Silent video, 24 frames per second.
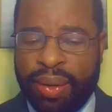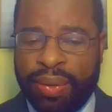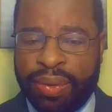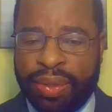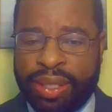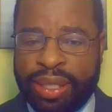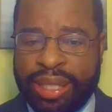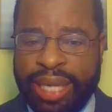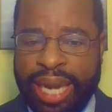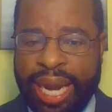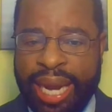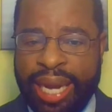
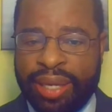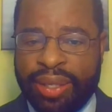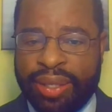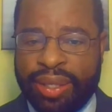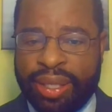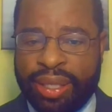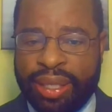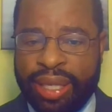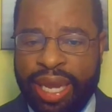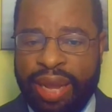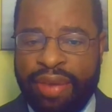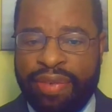
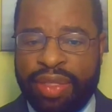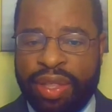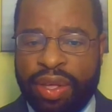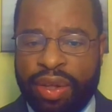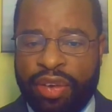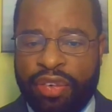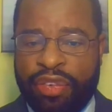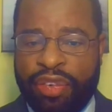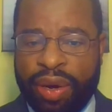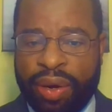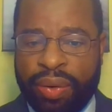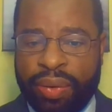States, even though
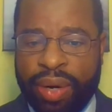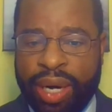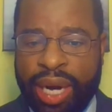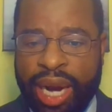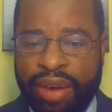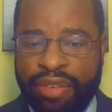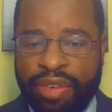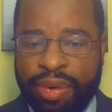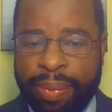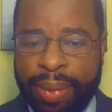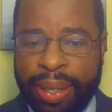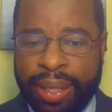the federal
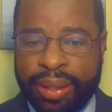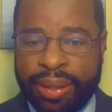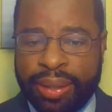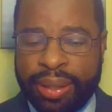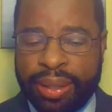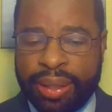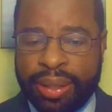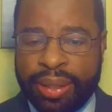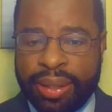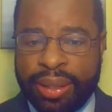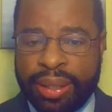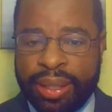government
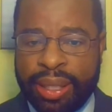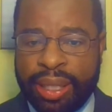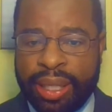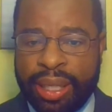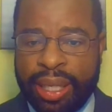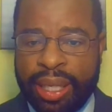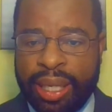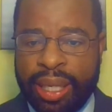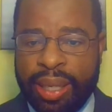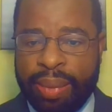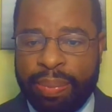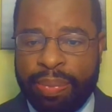
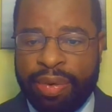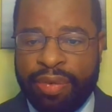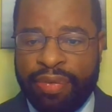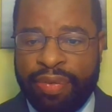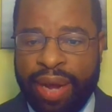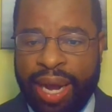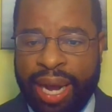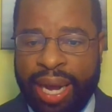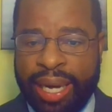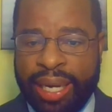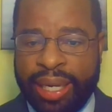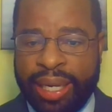
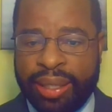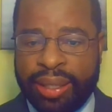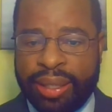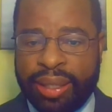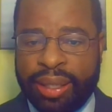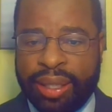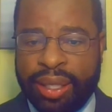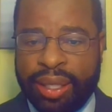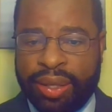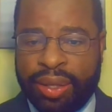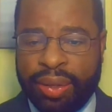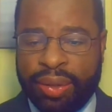provided
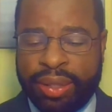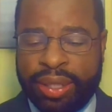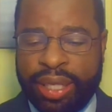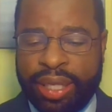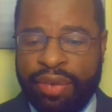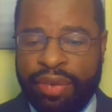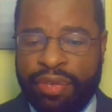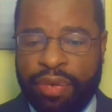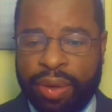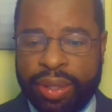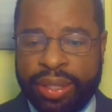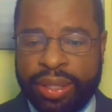the
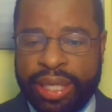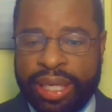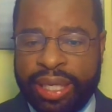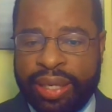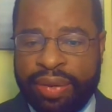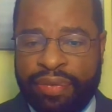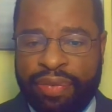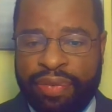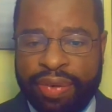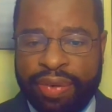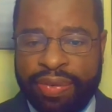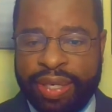13th, 14th,
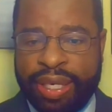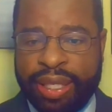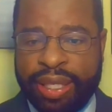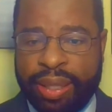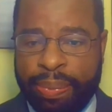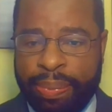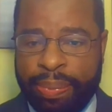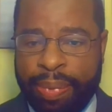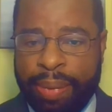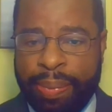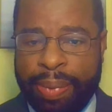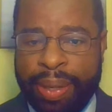and 15th
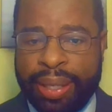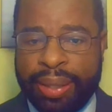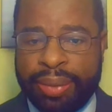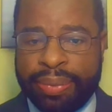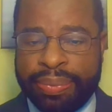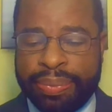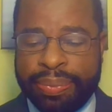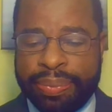Amendment